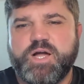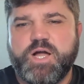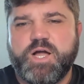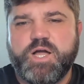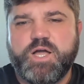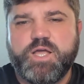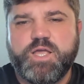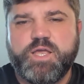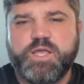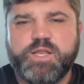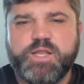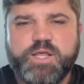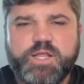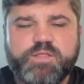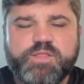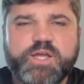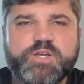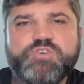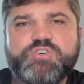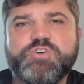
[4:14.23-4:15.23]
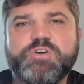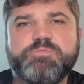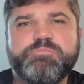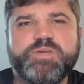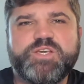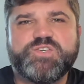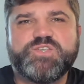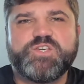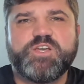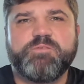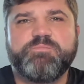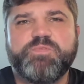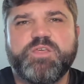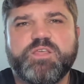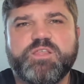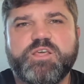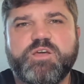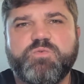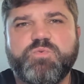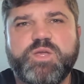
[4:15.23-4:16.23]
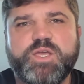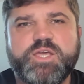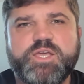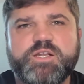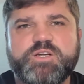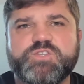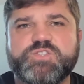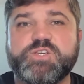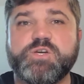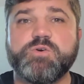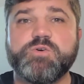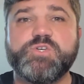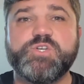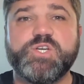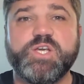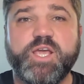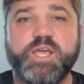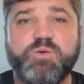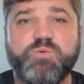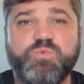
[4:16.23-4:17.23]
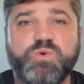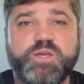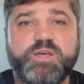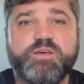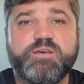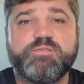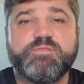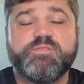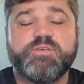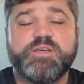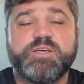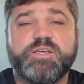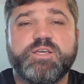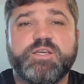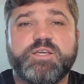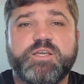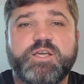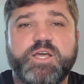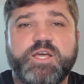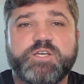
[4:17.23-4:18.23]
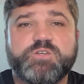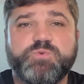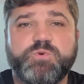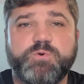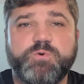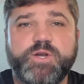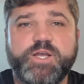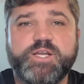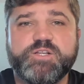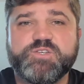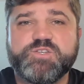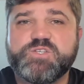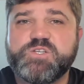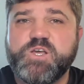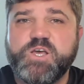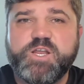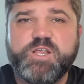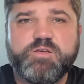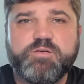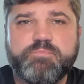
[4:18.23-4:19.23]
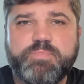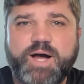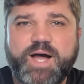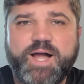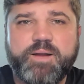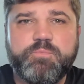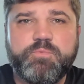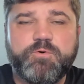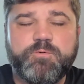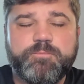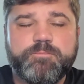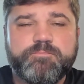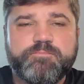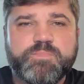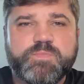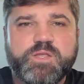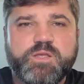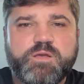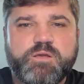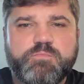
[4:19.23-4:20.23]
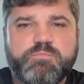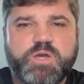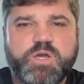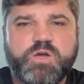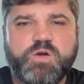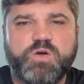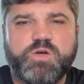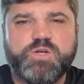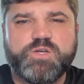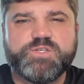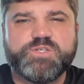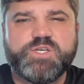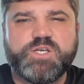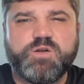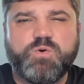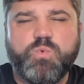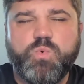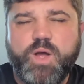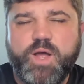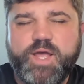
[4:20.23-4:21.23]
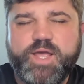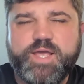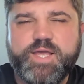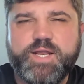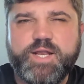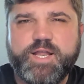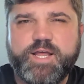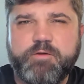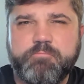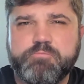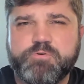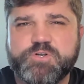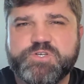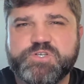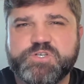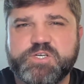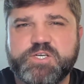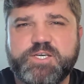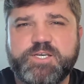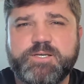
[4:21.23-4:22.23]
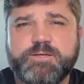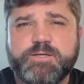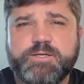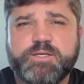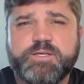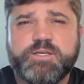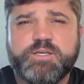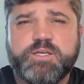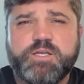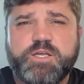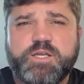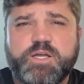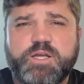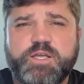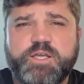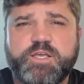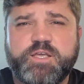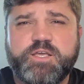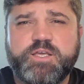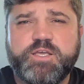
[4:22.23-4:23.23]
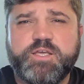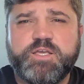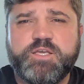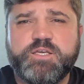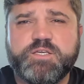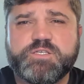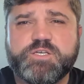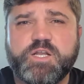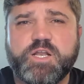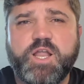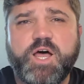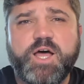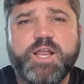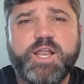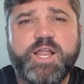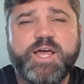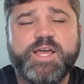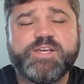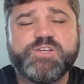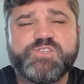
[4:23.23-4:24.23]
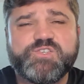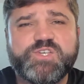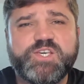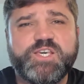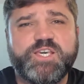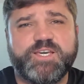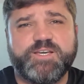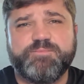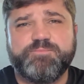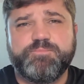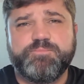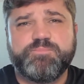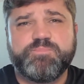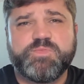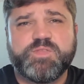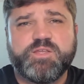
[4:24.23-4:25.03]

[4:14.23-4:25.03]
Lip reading: And that should be something that we can associate with as we read and study the Bible, because in a way, leprosy is a lot like sin.